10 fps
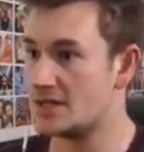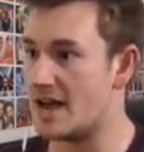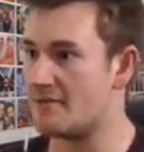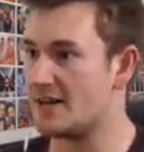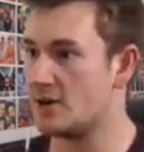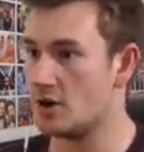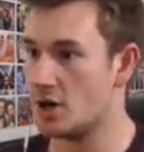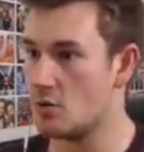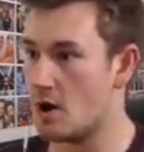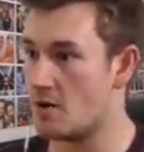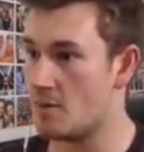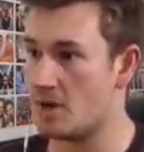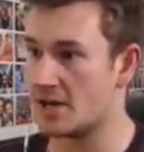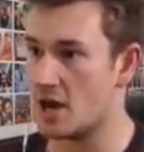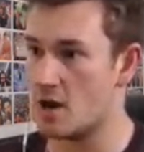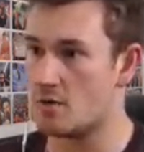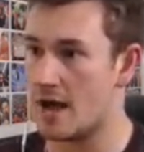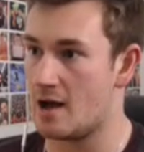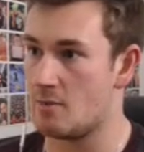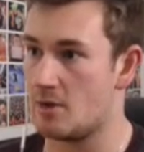Definitely not you. Where am I meant to go?
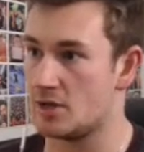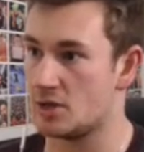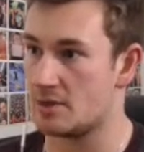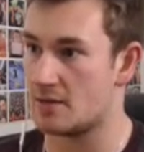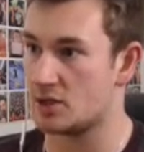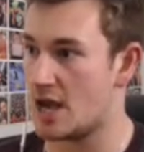How am I meant to jump down the